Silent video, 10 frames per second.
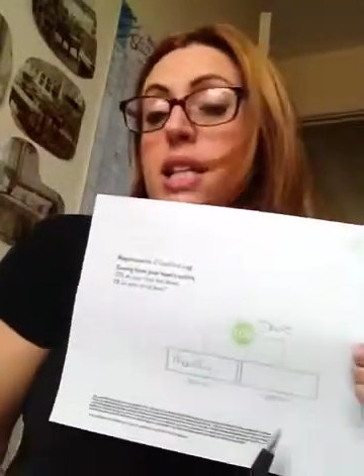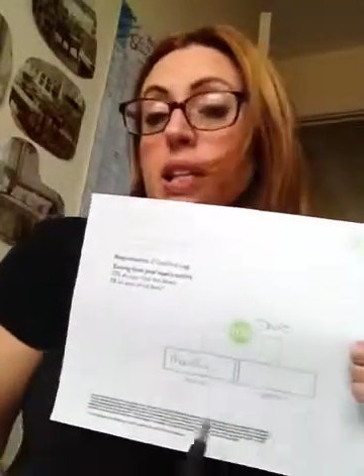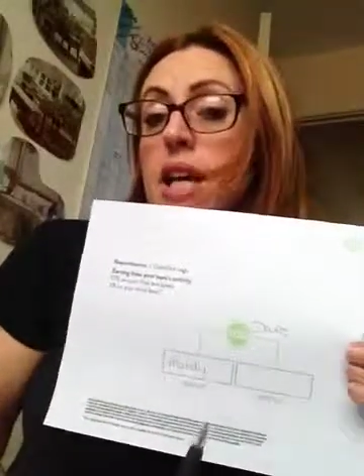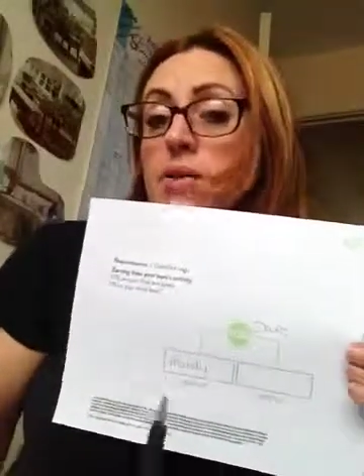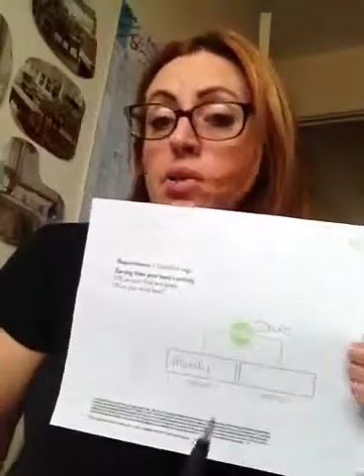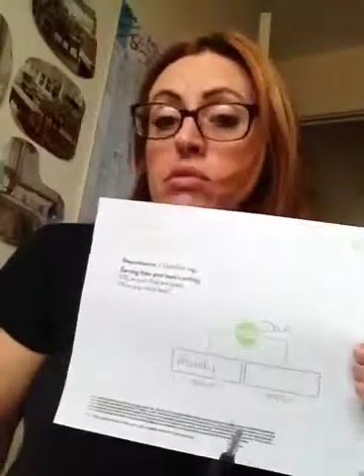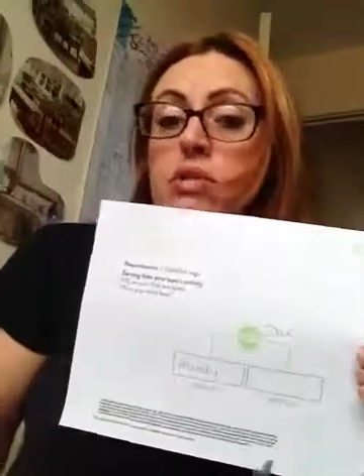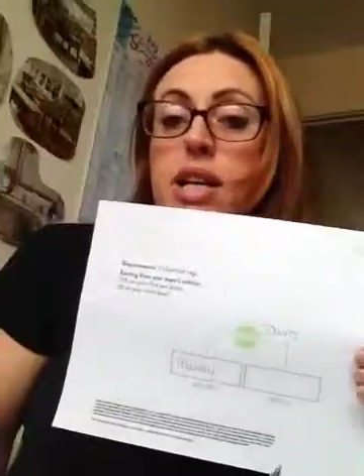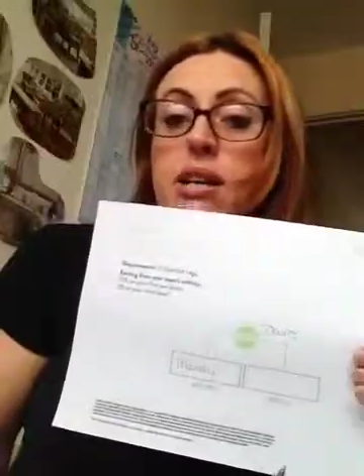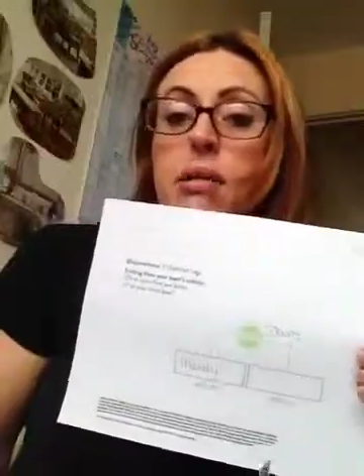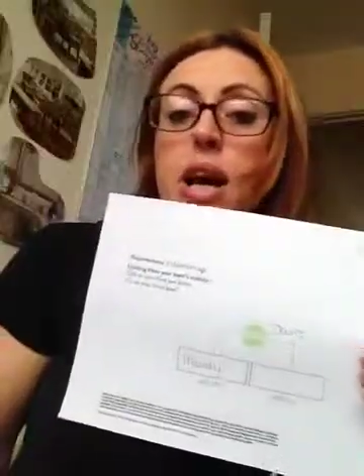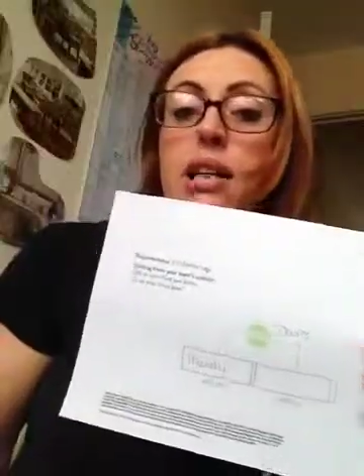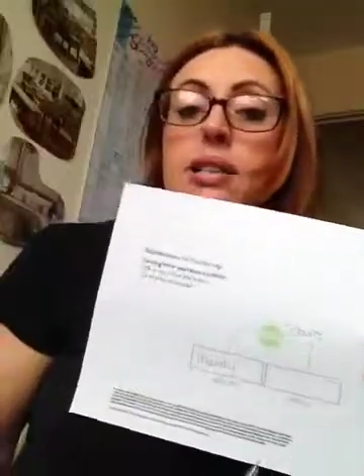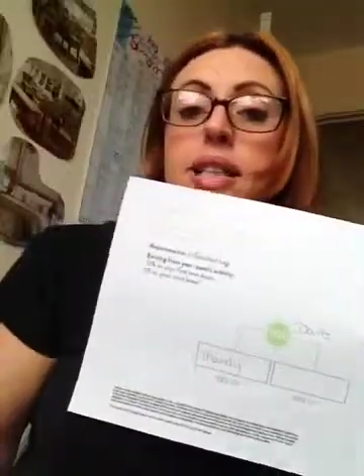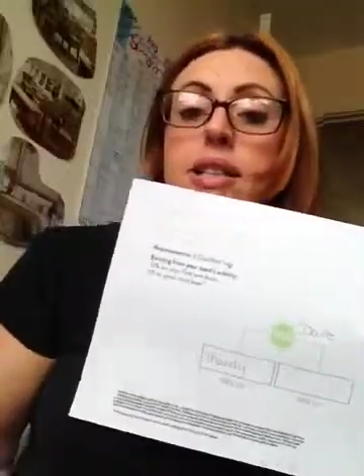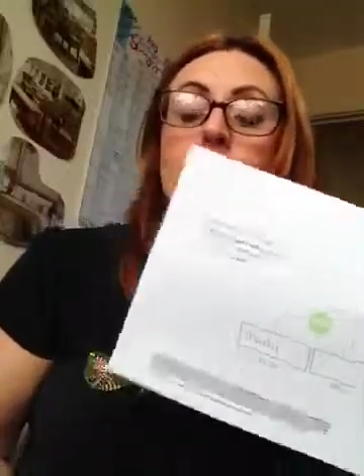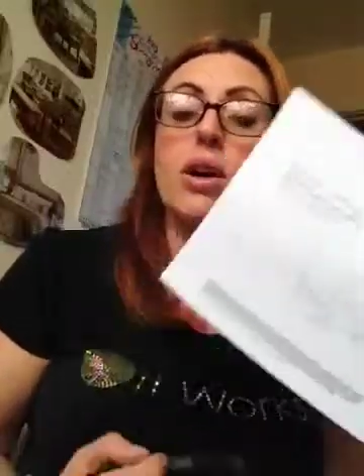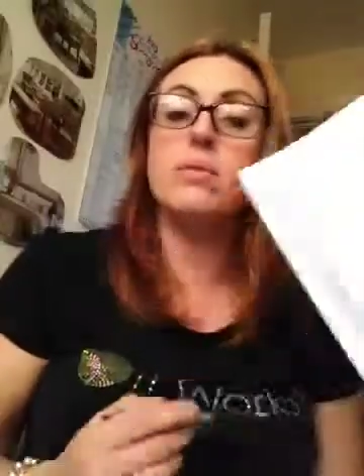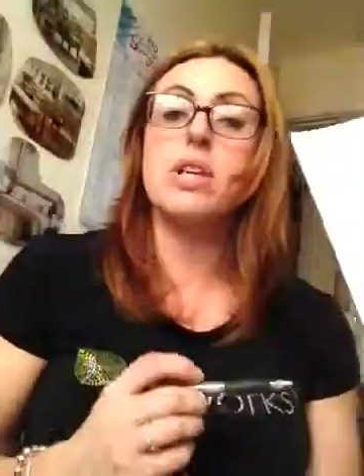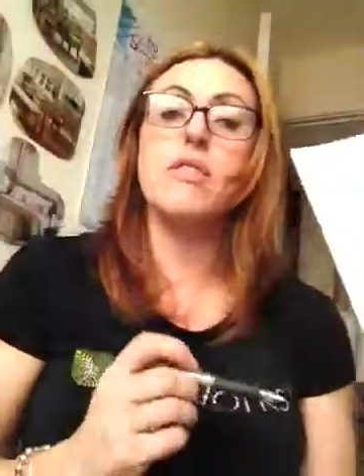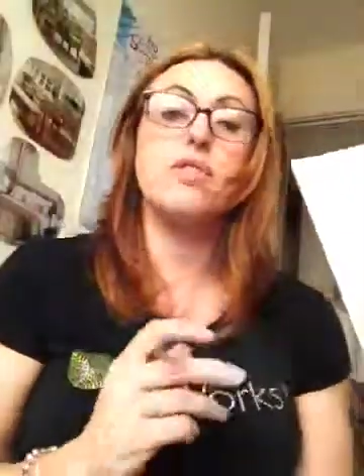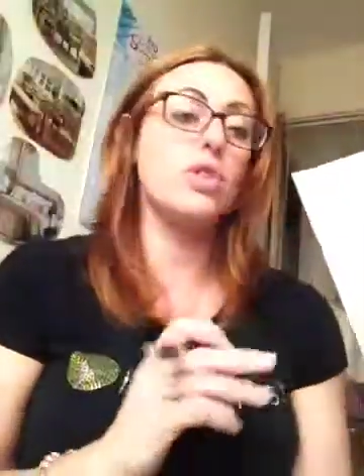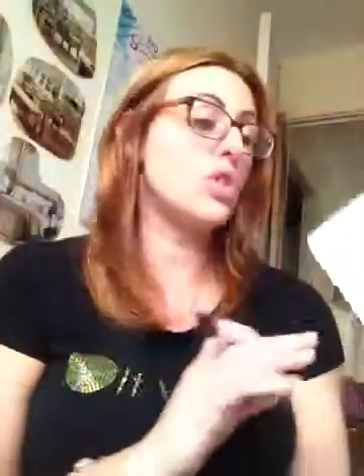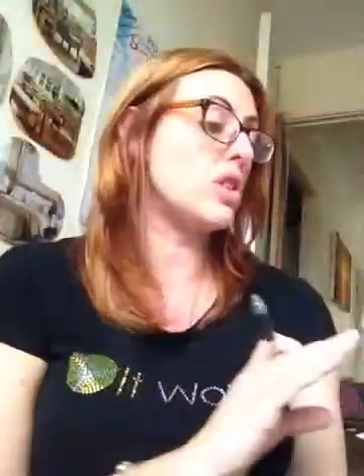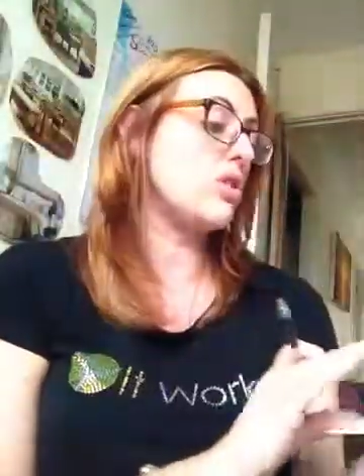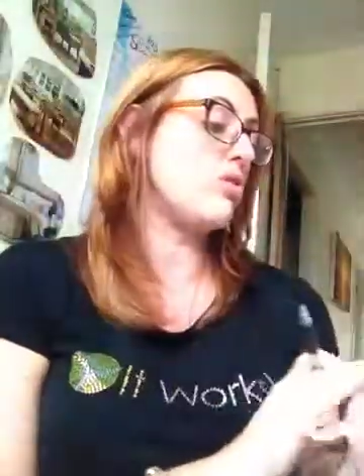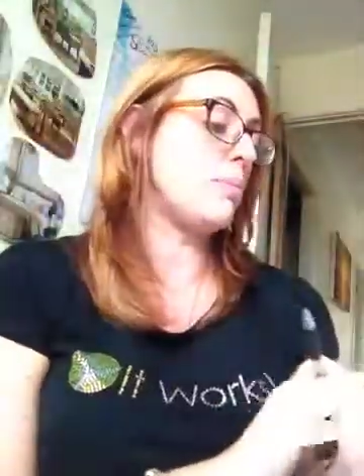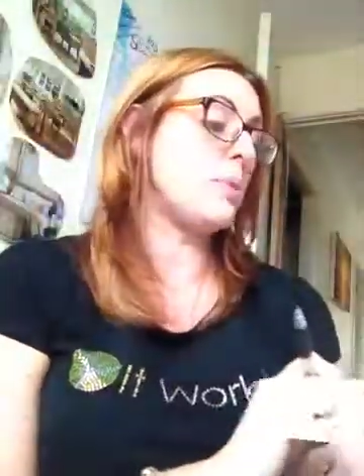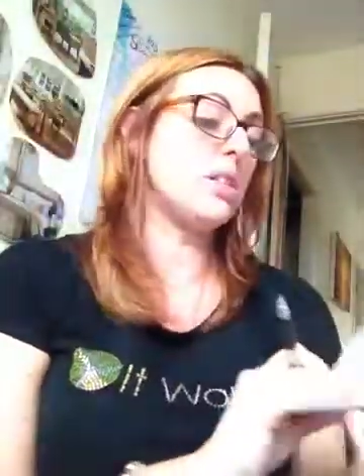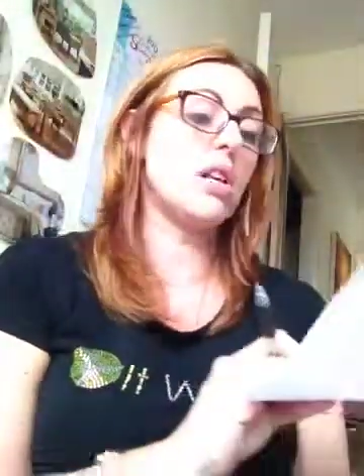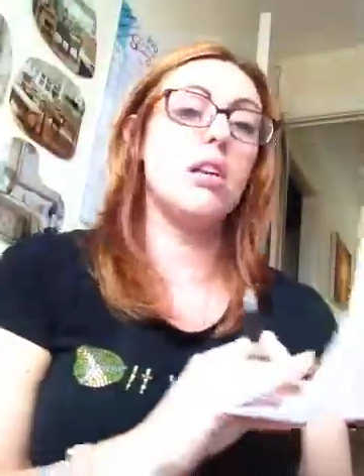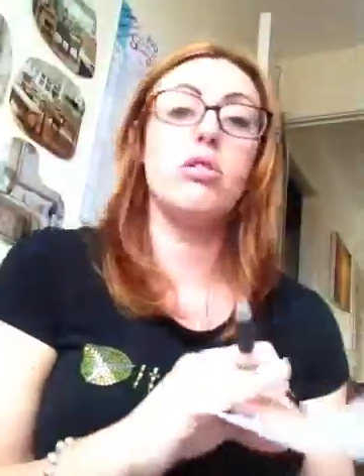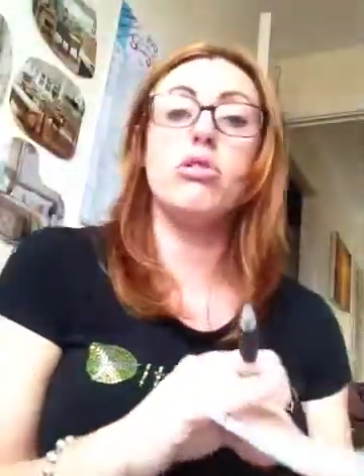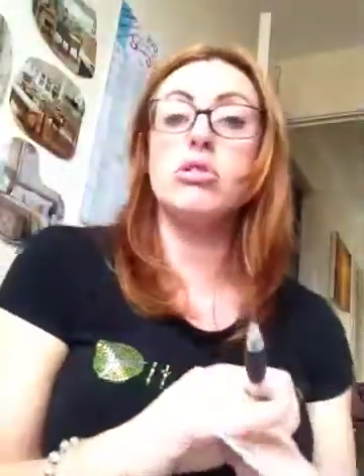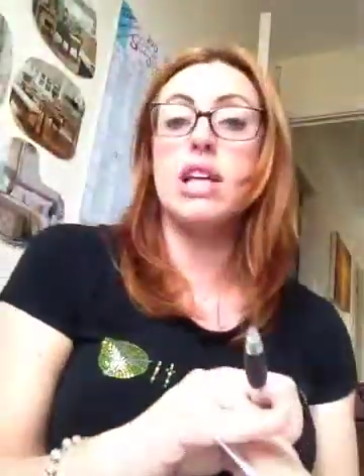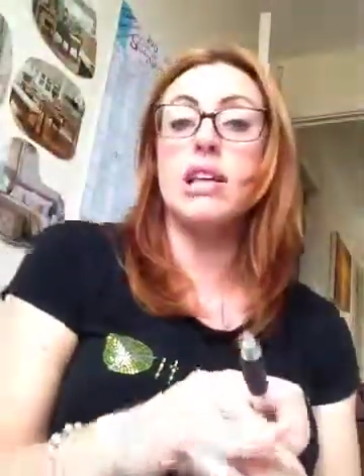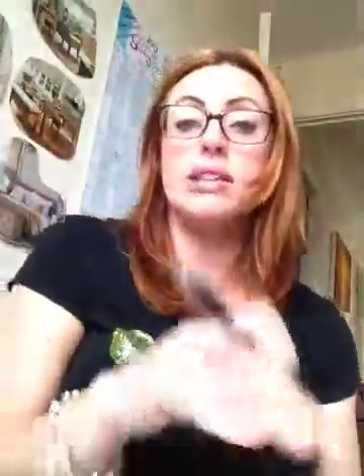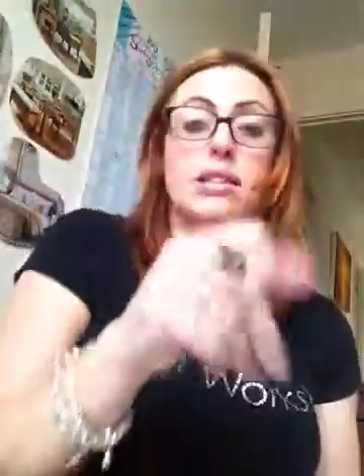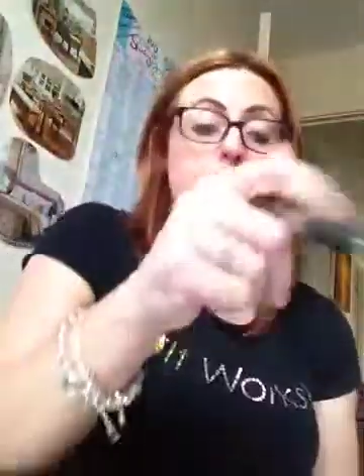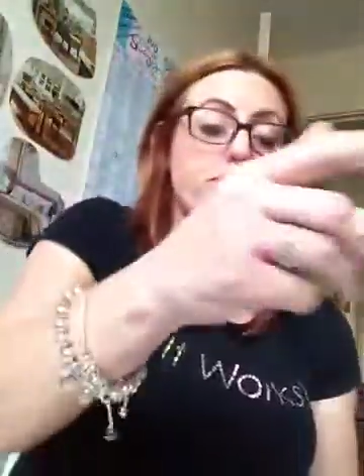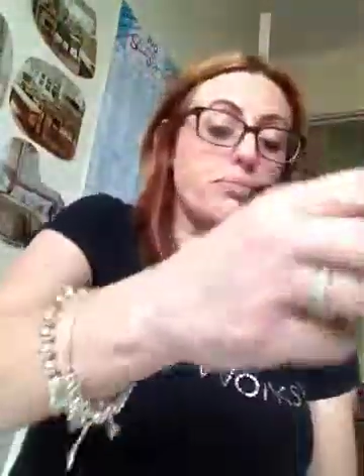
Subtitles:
Dave's done really well and he's got himself another distributor called Alison.